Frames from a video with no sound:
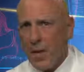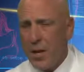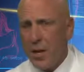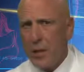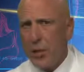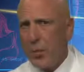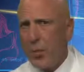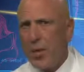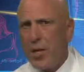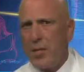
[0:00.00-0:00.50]
Now,
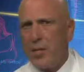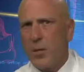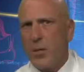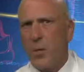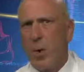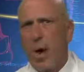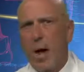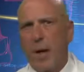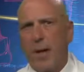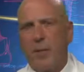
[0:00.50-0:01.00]
the reason
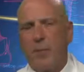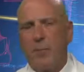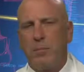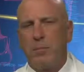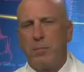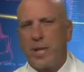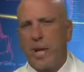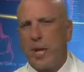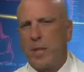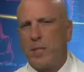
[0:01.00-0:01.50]
why
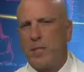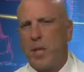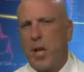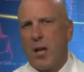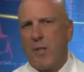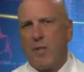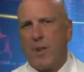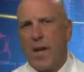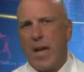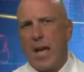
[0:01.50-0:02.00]
dentists
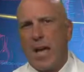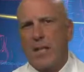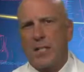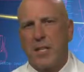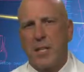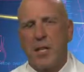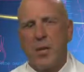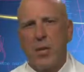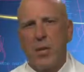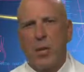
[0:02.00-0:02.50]
often
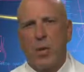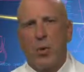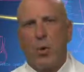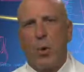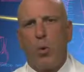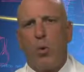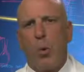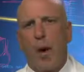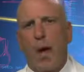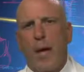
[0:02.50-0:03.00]
ask,
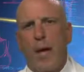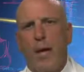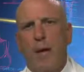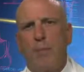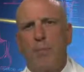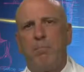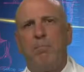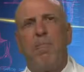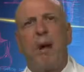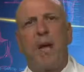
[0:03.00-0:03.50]
well, why
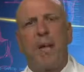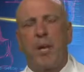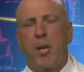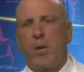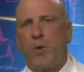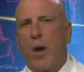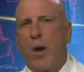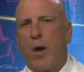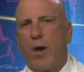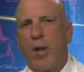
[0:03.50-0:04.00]
might a
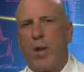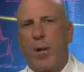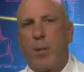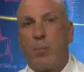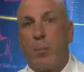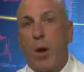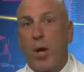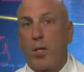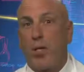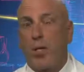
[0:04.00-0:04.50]
crown like a
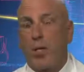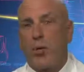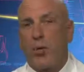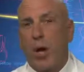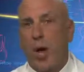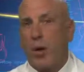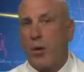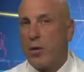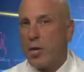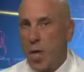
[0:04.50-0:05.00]
BruxZir
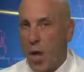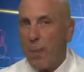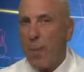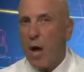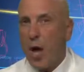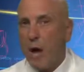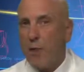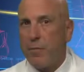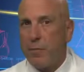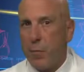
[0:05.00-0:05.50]
crown come
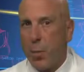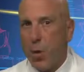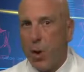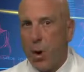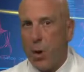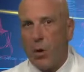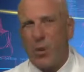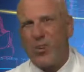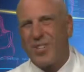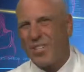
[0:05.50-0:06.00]
off
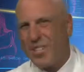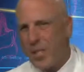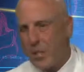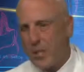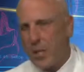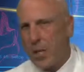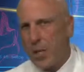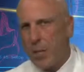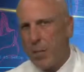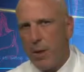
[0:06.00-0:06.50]
more or
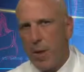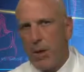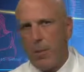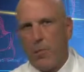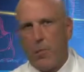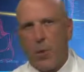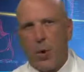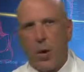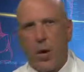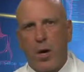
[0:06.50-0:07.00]
seem to come
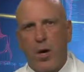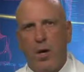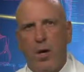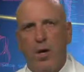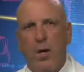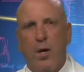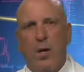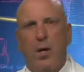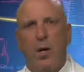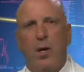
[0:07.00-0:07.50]
off more
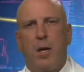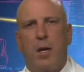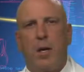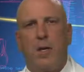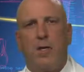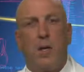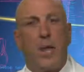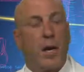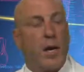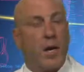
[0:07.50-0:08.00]

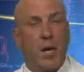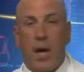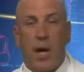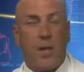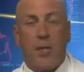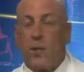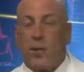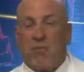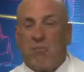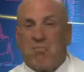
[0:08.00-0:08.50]
than
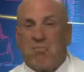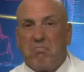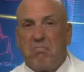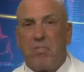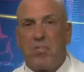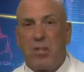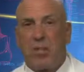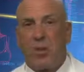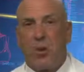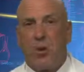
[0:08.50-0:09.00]
another
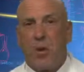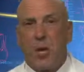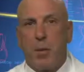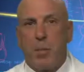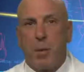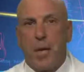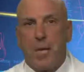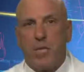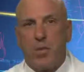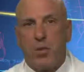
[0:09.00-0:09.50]

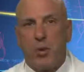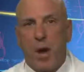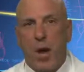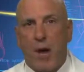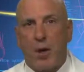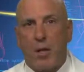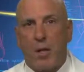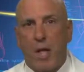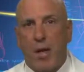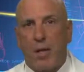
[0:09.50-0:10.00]
zirconia-based
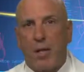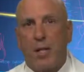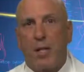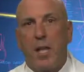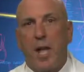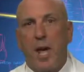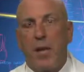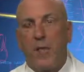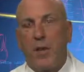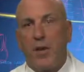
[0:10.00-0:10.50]
crown like a
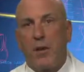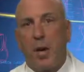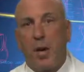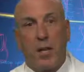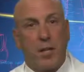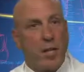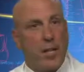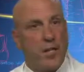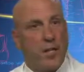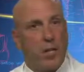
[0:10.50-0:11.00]
lava crown?
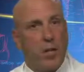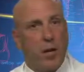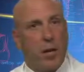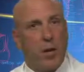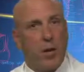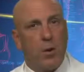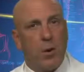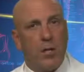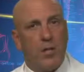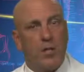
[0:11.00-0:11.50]
And that's a
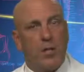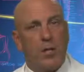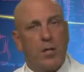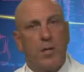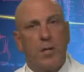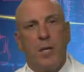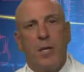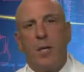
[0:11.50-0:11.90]
great question.